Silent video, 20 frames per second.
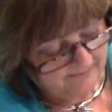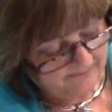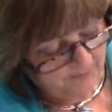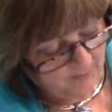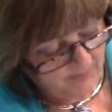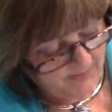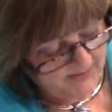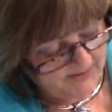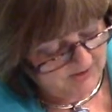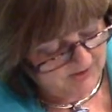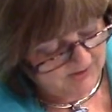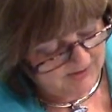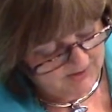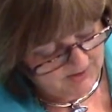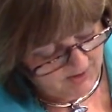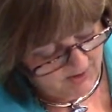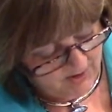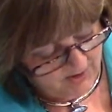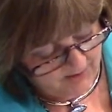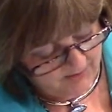4 inches
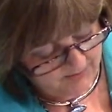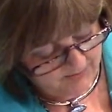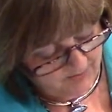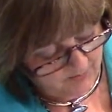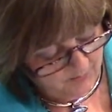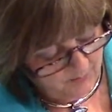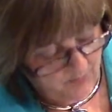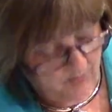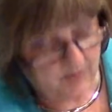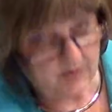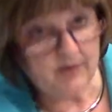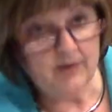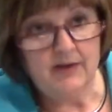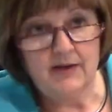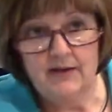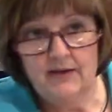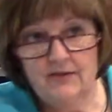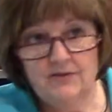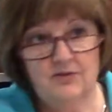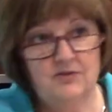tall, no more,
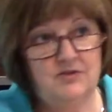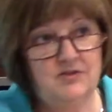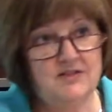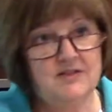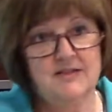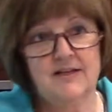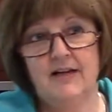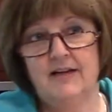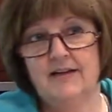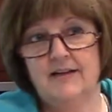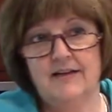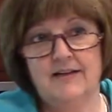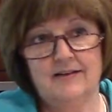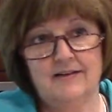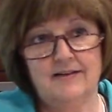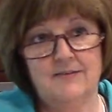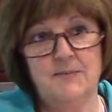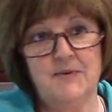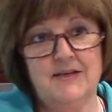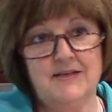so just cut it
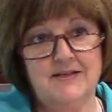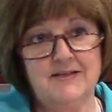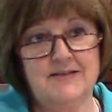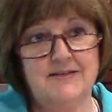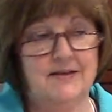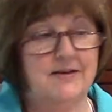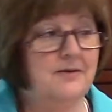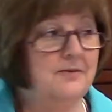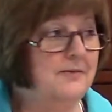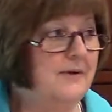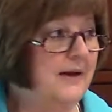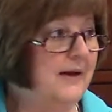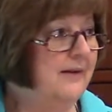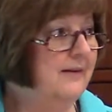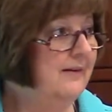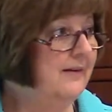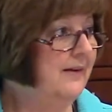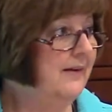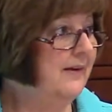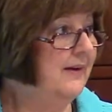in pieces that are right.
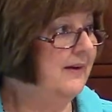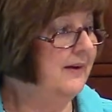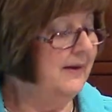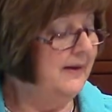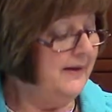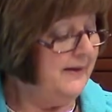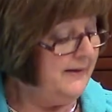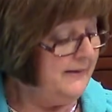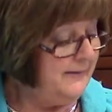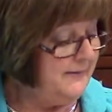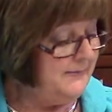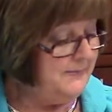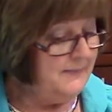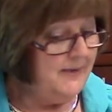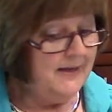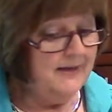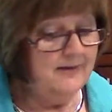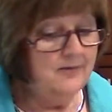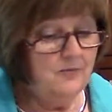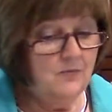
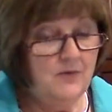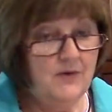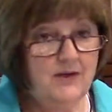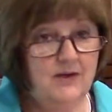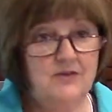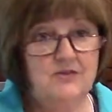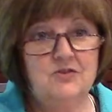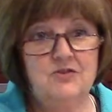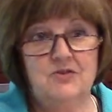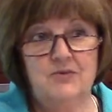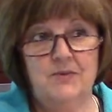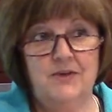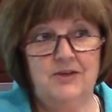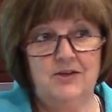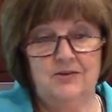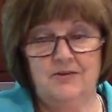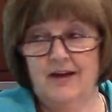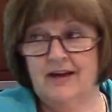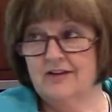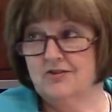And what I'll do when
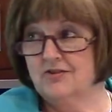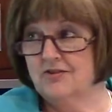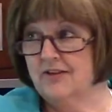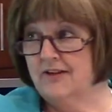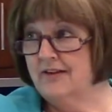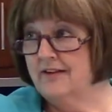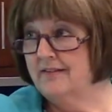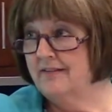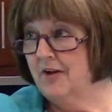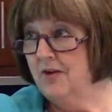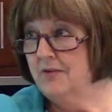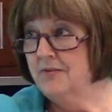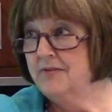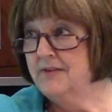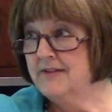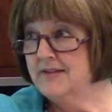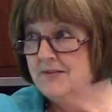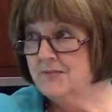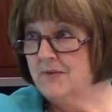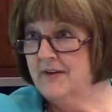you actually own
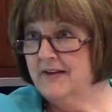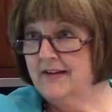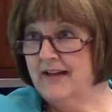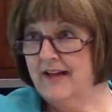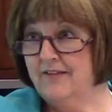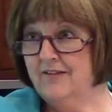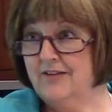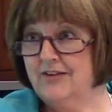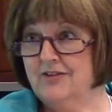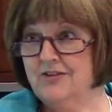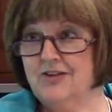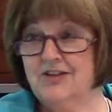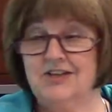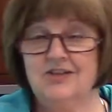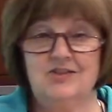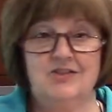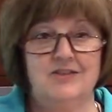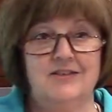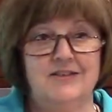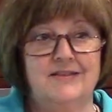this one and have it in your
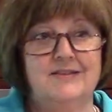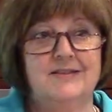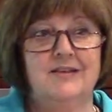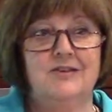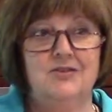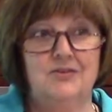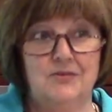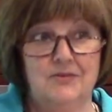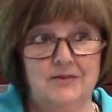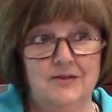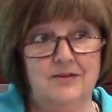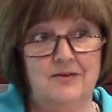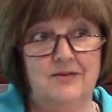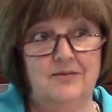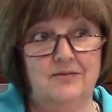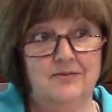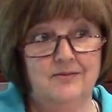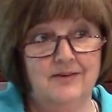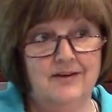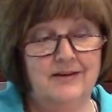kitchen is send you a
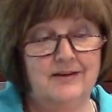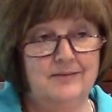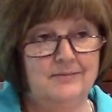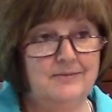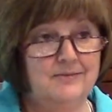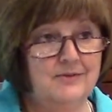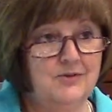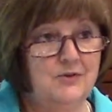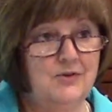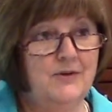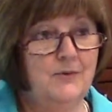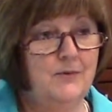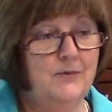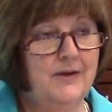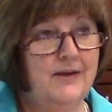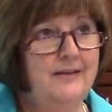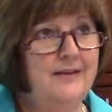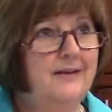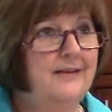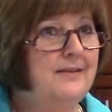little,
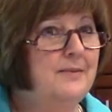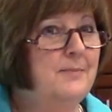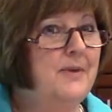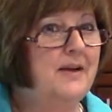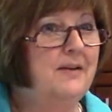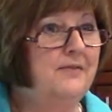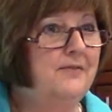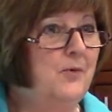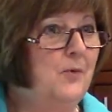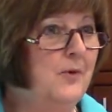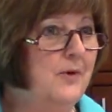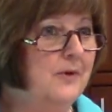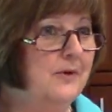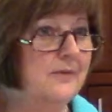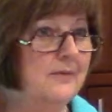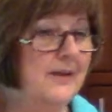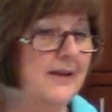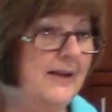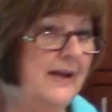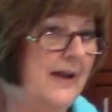I think it's about a
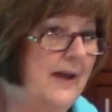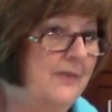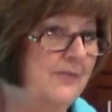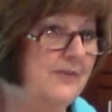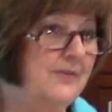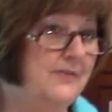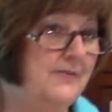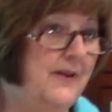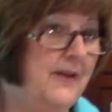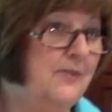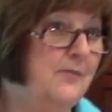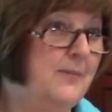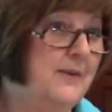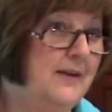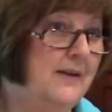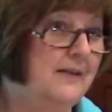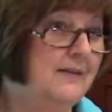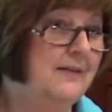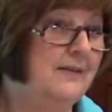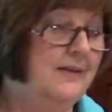4.5 to 5
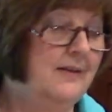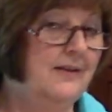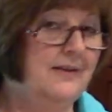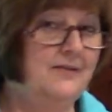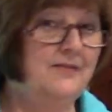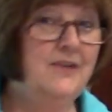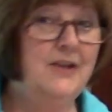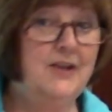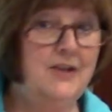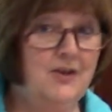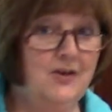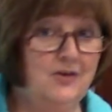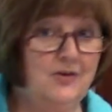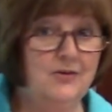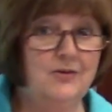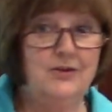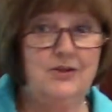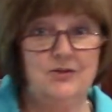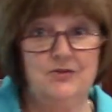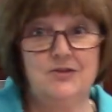minute video
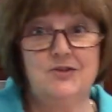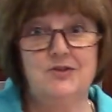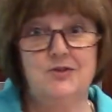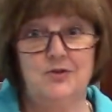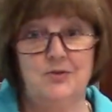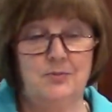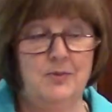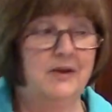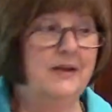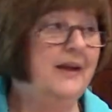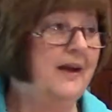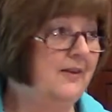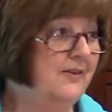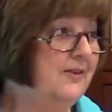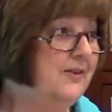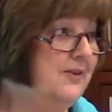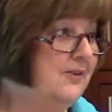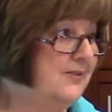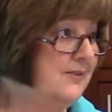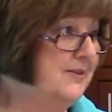or YouTube on how
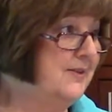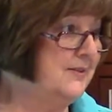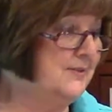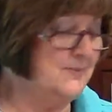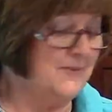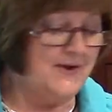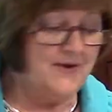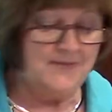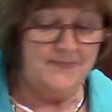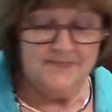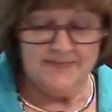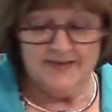to use it as well.